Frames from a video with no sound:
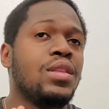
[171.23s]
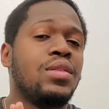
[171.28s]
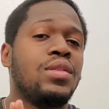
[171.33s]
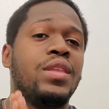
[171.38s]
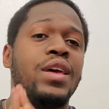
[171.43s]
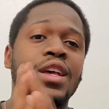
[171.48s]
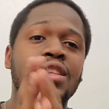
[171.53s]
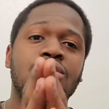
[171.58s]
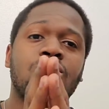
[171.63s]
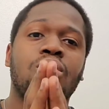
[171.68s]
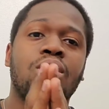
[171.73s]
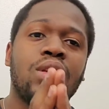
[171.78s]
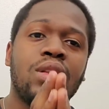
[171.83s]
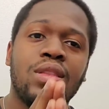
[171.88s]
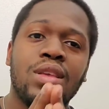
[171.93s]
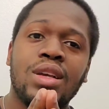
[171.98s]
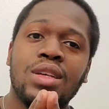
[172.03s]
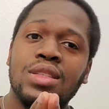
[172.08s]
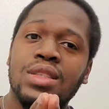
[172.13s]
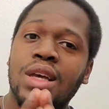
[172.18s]
that's one of the
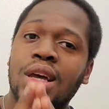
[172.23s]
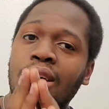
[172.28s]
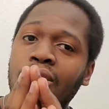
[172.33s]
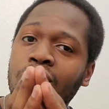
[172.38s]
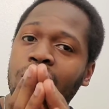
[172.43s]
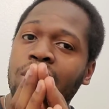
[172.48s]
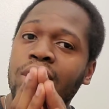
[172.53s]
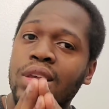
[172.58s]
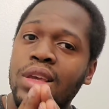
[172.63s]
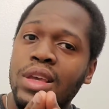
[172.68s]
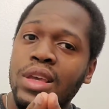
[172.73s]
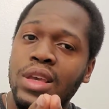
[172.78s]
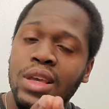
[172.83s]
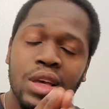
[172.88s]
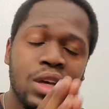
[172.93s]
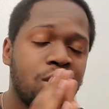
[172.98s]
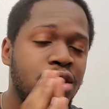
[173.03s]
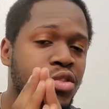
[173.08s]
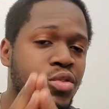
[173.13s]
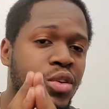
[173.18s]
things I really
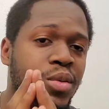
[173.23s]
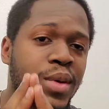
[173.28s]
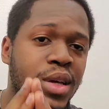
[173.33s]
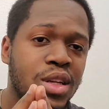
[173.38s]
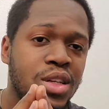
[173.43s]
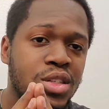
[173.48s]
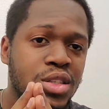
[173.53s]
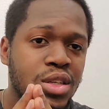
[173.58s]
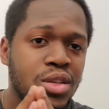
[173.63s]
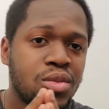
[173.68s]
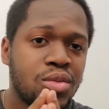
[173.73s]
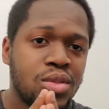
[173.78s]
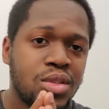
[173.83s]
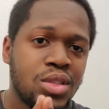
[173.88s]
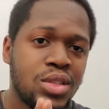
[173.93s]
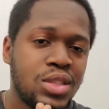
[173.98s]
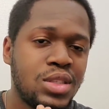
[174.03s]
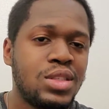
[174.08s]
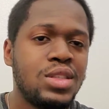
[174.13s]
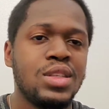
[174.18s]
enjoy about this show
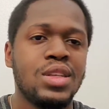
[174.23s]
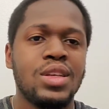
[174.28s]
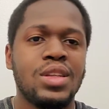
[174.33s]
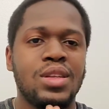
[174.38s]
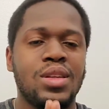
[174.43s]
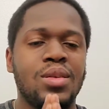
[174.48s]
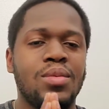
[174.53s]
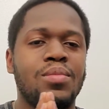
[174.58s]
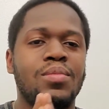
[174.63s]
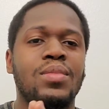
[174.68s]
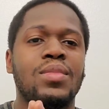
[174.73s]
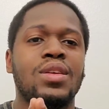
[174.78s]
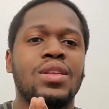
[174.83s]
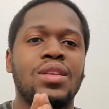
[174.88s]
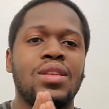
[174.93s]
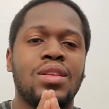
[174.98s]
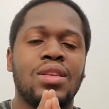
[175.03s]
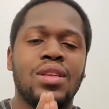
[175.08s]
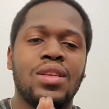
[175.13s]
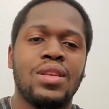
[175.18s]
is the
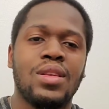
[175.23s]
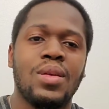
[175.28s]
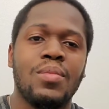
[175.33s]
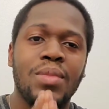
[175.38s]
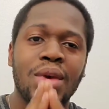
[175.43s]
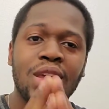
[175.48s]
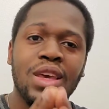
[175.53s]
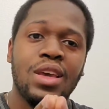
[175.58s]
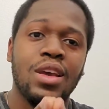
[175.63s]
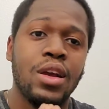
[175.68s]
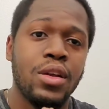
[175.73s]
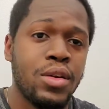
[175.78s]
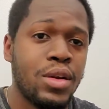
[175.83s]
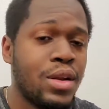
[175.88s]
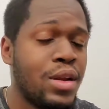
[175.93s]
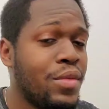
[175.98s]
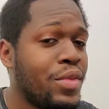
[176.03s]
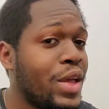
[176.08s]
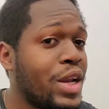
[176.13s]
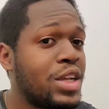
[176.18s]
main
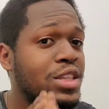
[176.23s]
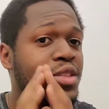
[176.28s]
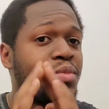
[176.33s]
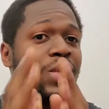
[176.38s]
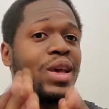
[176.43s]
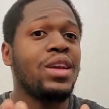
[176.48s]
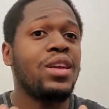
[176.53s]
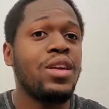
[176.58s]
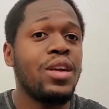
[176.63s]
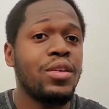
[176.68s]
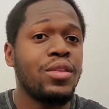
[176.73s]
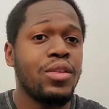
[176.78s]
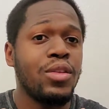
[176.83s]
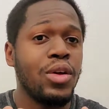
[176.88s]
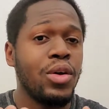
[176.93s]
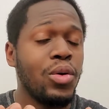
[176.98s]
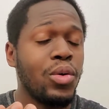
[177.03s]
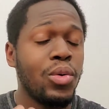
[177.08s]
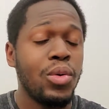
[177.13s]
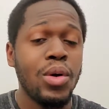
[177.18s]
character. Not just the main character
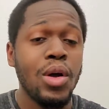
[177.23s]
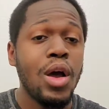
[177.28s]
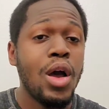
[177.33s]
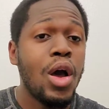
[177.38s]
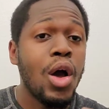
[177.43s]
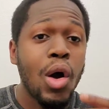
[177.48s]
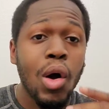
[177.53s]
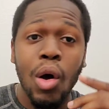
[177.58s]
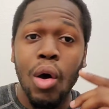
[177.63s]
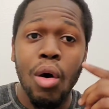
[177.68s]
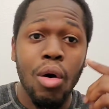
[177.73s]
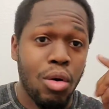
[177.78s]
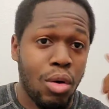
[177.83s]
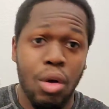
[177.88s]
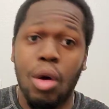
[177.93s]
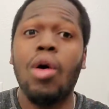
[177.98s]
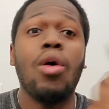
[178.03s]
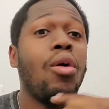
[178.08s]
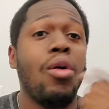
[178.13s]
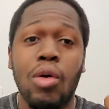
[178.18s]
though,
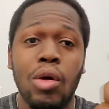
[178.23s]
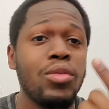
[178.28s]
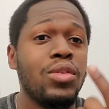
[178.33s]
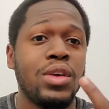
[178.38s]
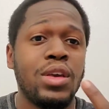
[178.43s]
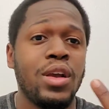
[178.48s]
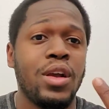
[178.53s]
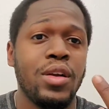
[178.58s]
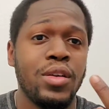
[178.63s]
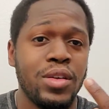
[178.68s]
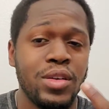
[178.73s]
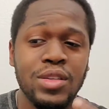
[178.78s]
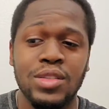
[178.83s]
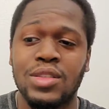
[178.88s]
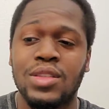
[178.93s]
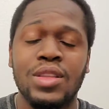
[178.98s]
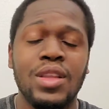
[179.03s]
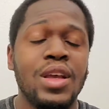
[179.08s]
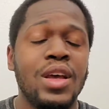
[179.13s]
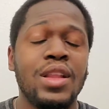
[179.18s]
all the
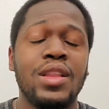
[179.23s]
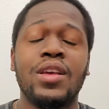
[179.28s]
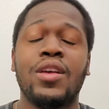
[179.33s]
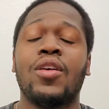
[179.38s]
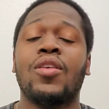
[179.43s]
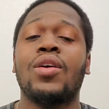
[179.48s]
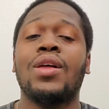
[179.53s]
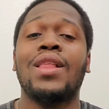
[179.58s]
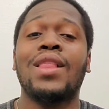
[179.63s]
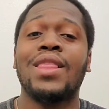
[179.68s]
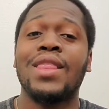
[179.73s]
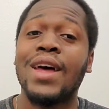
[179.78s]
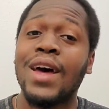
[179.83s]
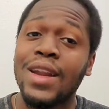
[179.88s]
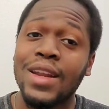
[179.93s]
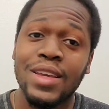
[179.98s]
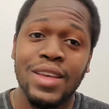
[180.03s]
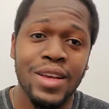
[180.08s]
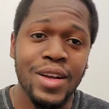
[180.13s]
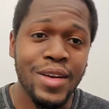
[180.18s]
characters. There are a lot
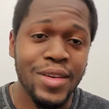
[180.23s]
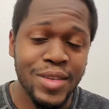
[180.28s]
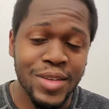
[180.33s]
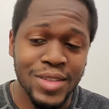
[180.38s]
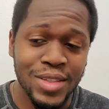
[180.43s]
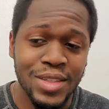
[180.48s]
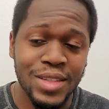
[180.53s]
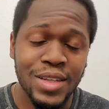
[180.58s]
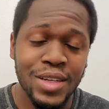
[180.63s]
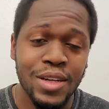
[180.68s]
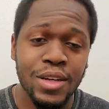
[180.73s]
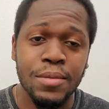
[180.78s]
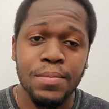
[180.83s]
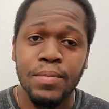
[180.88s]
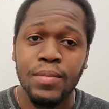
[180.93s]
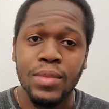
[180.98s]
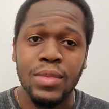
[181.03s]
of characters in there